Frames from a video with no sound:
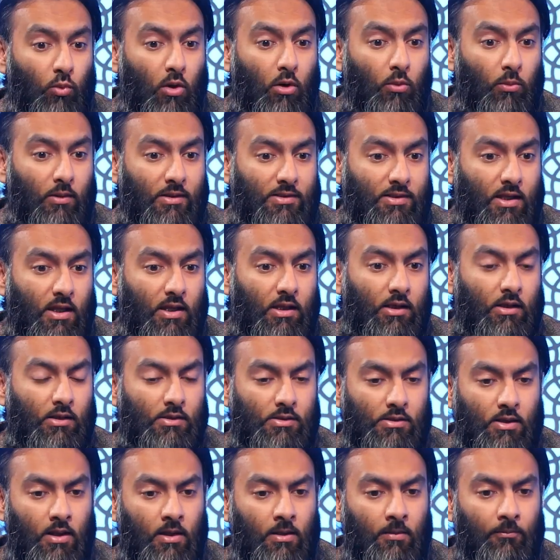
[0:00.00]
what we're saying
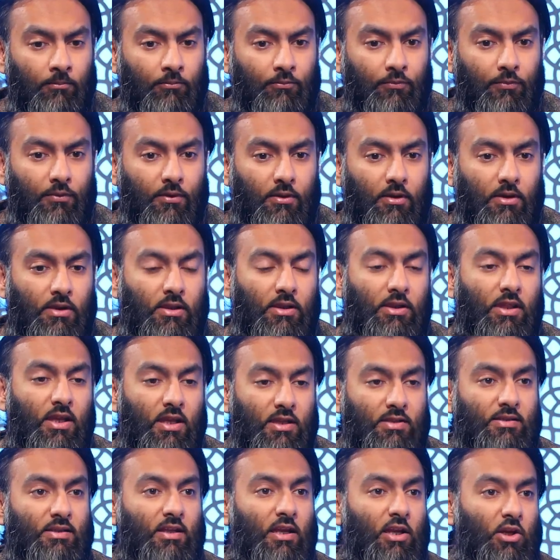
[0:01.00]
is
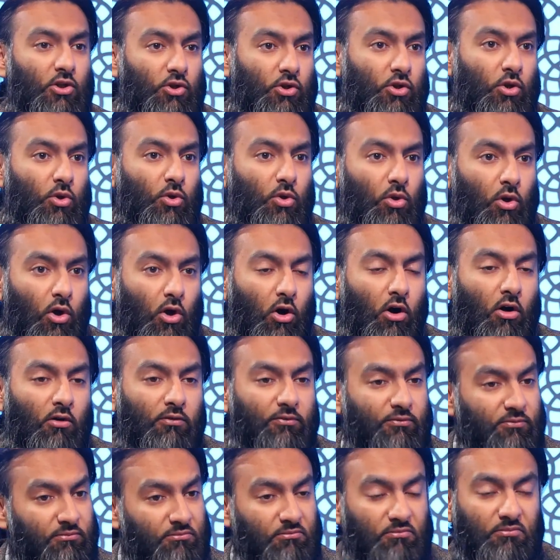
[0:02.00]
this issue
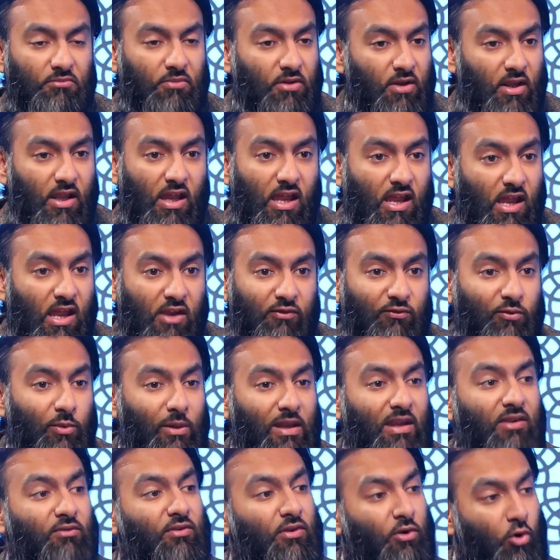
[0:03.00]
of, if we
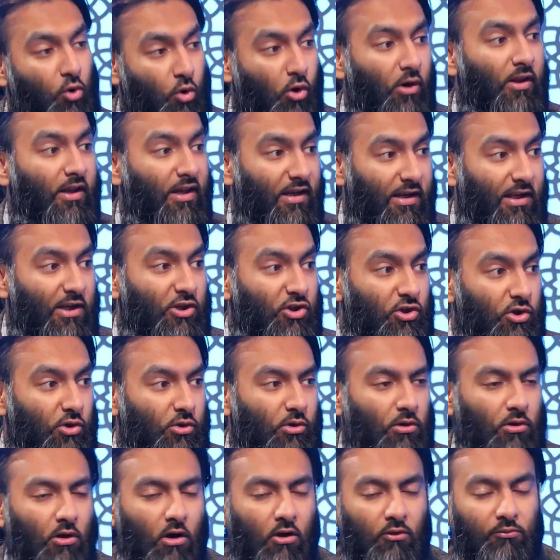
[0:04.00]
even call it an
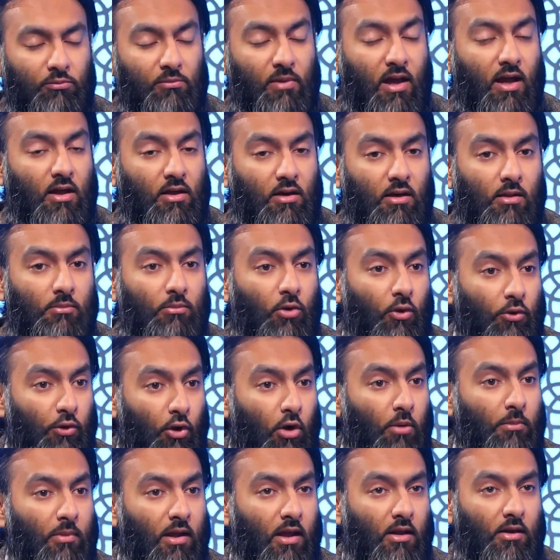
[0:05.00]
issue of mahram or
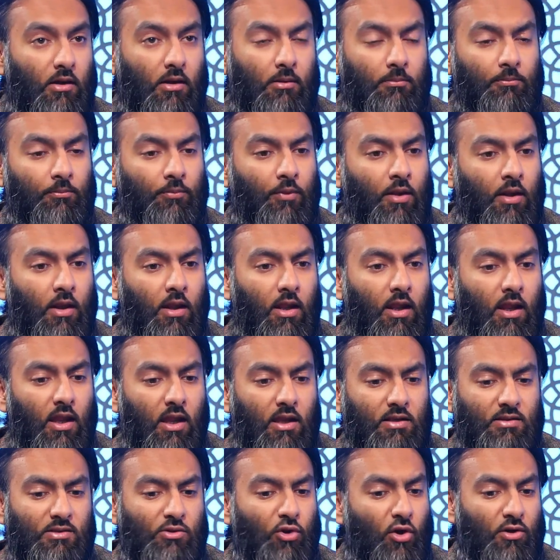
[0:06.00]
not mahram,
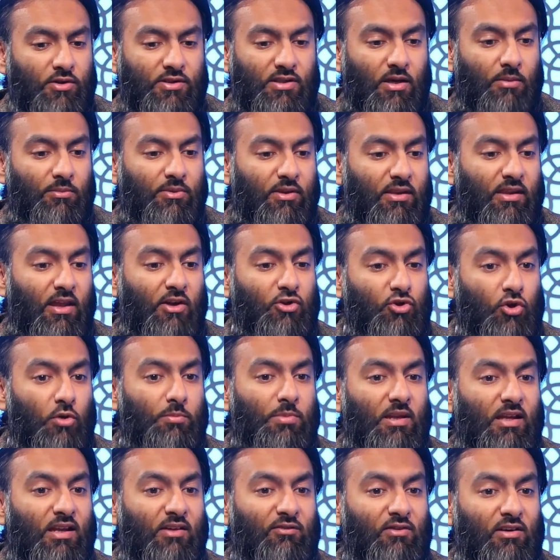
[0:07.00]
is not something that should
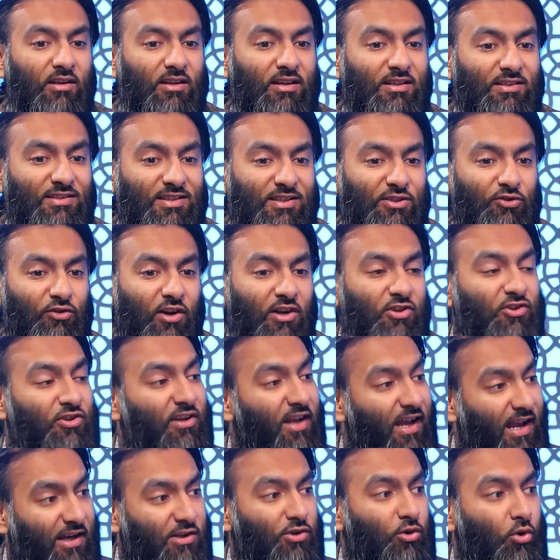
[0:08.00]
be given consideration
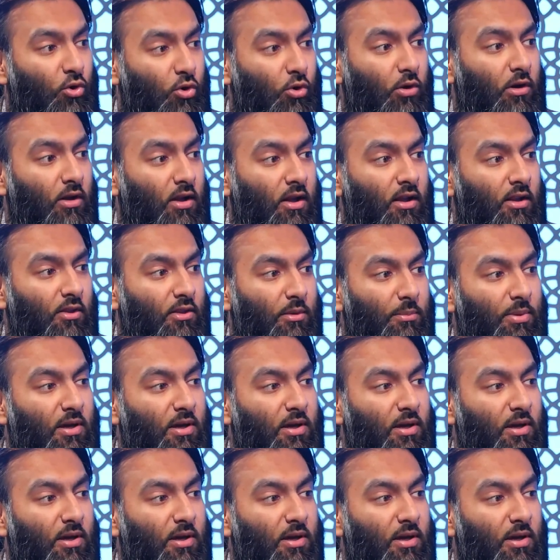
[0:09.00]
at all. The